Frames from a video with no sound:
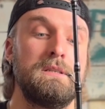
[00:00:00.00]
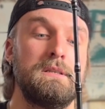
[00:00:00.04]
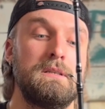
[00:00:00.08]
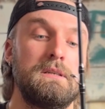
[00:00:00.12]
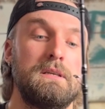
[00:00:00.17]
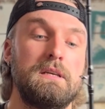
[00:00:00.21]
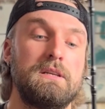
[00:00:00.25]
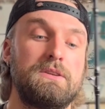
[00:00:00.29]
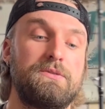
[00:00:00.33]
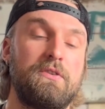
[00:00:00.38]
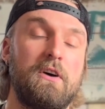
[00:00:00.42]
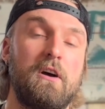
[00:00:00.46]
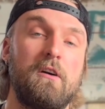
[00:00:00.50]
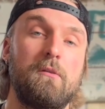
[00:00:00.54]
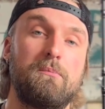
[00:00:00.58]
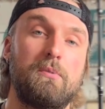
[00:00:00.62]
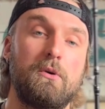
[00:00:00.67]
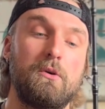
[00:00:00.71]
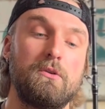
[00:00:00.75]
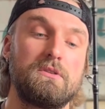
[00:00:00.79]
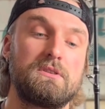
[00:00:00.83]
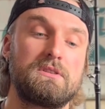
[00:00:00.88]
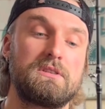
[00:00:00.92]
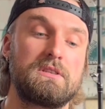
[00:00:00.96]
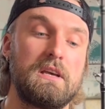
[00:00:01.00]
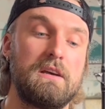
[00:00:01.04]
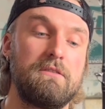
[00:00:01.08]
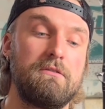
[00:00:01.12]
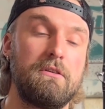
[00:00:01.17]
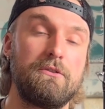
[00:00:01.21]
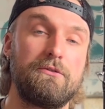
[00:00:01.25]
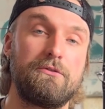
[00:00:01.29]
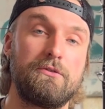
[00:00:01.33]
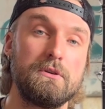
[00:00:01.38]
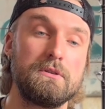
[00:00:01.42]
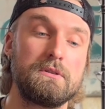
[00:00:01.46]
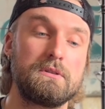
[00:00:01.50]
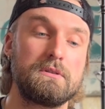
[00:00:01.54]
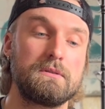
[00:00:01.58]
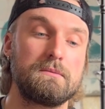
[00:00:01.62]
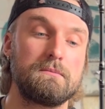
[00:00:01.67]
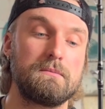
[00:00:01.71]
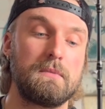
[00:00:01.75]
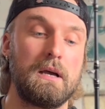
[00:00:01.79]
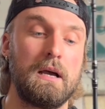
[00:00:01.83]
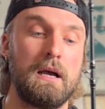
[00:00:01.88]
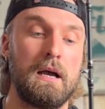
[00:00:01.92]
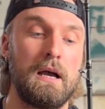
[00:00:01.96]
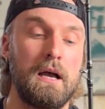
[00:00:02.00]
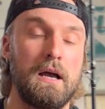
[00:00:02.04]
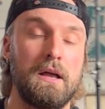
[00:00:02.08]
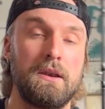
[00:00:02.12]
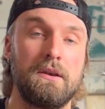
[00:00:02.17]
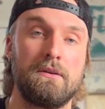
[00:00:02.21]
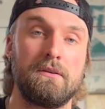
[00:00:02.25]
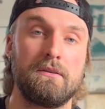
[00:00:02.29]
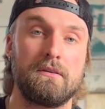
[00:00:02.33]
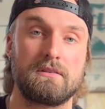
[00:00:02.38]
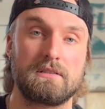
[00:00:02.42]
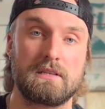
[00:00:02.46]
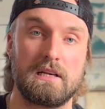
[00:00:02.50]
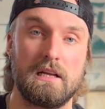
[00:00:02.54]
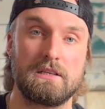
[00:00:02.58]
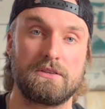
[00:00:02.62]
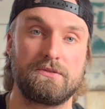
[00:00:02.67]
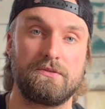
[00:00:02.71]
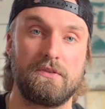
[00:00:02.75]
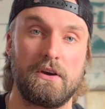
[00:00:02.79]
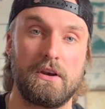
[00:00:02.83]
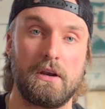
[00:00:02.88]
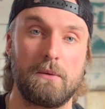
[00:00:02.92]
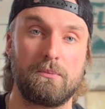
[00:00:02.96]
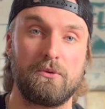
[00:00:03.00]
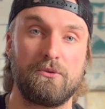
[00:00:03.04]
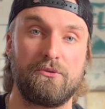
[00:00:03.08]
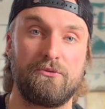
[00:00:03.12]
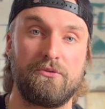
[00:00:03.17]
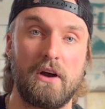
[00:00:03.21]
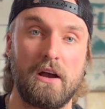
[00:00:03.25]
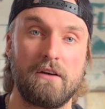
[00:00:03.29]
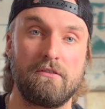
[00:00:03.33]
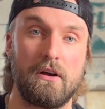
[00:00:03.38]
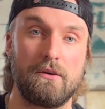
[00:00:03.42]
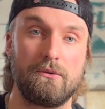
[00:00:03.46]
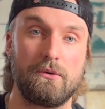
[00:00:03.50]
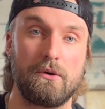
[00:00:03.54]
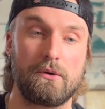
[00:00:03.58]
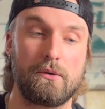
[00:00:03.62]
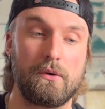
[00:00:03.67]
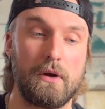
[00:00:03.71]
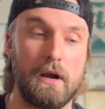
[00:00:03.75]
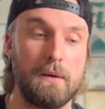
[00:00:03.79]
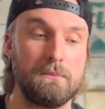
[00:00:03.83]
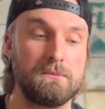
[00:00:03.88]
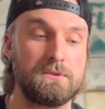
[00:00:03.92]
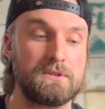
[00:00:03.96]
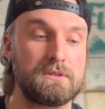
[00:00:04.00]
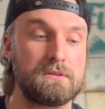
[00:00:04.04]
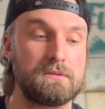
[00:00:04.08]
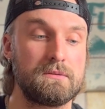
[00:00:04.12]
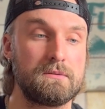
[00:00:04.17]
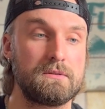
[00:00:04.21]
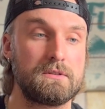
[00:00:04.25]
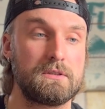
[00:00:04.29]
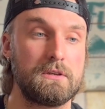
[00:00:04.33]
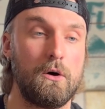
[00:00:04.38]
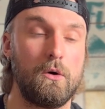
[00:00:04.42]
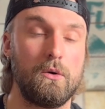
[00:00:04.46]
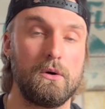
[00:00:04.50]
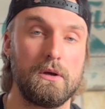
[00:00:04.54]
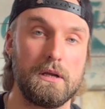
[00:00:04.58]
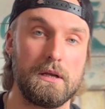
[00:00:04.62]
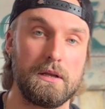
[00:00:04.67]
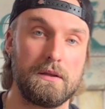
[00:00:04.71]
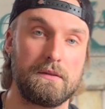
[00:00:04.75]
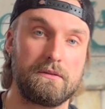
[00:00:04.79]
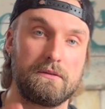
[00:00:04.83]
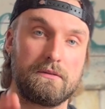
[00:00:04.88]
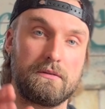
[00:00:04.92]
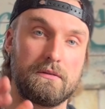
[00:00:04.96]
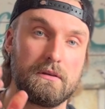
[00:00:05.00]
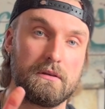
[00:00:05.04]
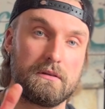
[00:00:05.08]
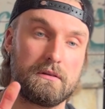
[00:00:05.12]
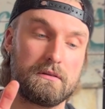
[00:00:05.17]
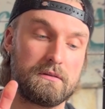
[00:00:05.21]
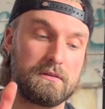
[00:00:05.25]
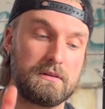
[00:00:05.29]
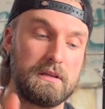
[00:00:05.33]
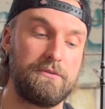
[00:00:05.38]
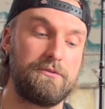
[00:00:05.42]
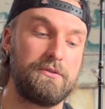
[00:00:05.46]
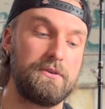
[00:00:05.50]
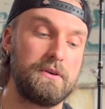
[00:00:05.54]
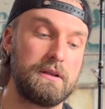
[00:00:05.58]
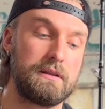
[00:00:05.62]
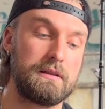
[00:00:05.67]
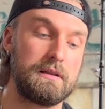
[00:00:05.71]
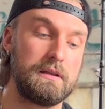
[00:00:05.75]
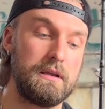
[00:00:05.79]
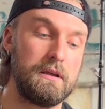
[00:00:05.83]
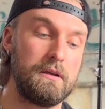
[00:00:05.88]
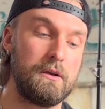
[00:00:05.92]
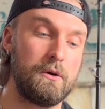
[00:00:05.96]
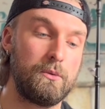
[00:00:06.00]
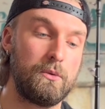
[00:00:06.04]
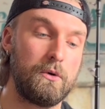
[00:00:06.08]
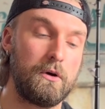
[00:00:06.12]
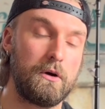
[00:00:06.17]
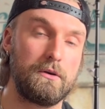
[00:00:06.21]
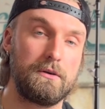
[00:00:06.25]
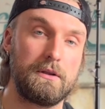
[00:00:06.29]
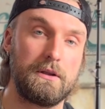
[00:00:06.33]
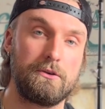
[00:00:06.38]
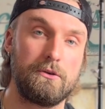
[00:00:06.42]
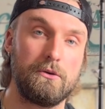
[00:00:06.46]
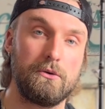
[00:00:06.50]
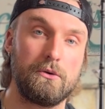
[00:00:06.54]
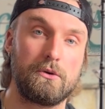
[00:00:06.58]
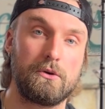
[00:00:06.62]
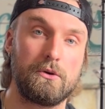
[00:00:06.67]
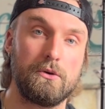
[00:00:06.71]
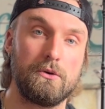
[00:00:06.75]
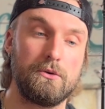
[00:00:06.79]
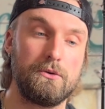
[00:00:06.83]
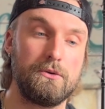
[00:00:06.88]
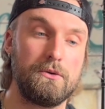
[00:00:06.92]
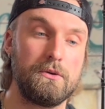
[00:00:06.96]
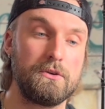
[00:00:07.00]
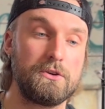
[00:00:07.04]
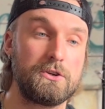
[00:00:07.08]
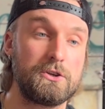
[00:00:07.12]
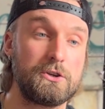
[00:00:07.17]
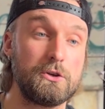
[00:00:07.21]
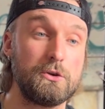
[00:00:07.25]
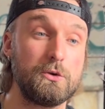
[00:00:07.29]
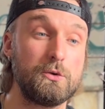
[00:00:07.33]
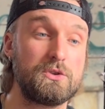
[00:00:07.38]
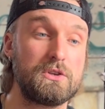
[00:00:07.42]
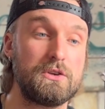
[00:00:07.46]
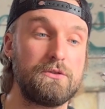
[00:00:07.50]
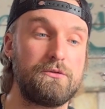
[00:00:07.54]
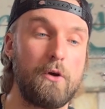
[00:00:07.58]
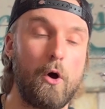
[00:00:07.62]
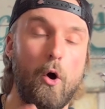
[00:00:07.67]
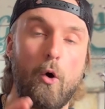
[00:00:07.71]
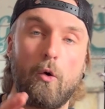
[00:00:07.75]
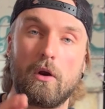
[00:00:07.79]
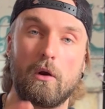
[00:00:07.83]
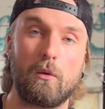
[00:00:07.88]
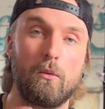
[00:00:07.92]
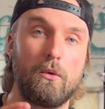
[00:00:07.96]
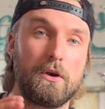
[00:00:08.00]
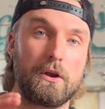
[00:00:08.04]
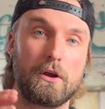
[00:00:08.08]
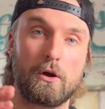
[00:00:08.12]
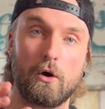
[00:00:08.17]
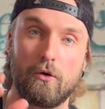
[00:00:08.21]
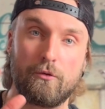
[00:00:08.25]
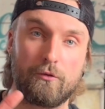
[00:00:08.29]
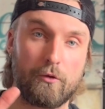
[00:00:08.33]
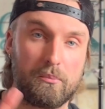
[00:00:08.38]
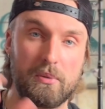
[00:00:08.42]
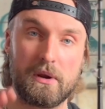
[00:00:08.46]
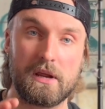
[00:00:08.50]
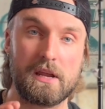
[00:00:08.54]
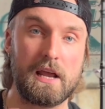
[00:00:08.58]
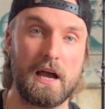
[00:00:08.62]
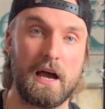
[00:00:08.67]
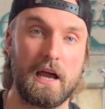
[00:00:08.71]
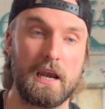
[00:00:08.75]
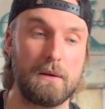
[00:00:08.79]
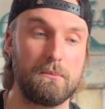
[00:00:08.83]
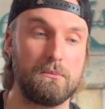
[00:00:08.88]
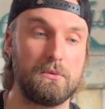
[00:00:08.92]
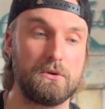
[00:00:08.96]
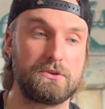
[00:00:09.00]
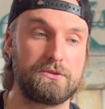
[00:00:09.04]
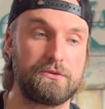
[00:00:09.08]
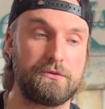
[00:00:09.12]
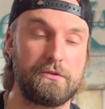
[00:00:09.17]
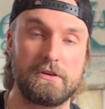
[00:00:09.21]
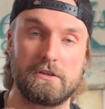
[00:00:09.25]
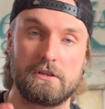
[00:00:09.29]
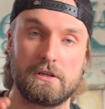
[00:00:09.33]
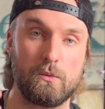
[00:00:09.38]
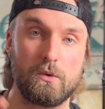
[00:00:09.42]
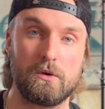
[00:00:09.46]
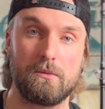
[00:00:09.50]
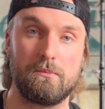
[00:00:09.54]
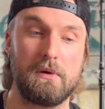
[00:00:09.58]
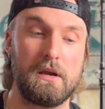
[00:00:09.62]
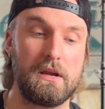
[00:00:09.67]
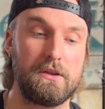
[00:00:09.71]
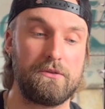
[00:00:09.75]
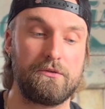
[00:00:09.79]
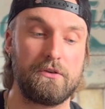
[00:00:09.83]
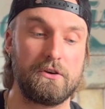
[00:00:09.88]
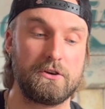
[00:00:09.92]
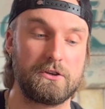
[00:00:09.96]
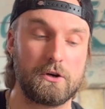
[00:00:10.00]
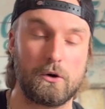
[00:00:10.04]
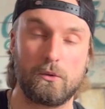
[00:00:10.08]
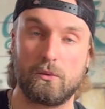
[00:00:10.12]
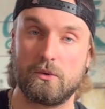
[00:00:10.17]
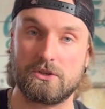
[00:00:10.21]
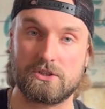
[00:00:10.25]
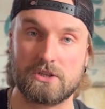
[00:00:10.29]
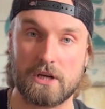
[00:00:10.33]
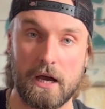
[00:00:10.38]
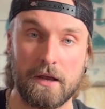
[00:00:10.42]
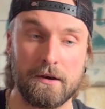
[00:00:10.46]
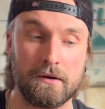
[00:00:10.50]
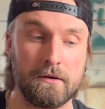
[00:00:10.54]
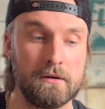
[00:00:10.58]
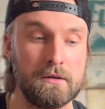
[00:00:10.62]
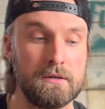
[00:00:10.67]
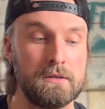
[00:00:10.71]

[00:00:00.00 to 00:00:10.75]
It's 5.7 foot and it's classified up to 500 grams, so it's definitely a rod that you could choose if you only want to go for big halibuts fishing with baitfish or with shad.